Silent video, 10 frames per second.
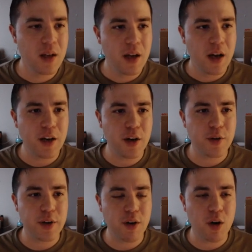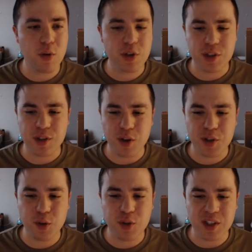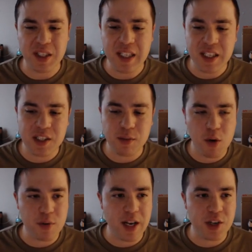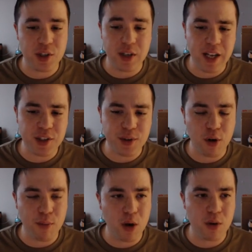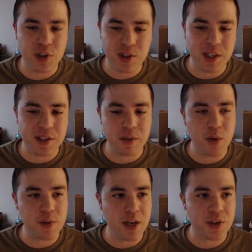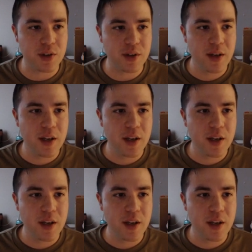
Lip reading: another hero, which is also just an easy rotation, not turbo, just easy rotation.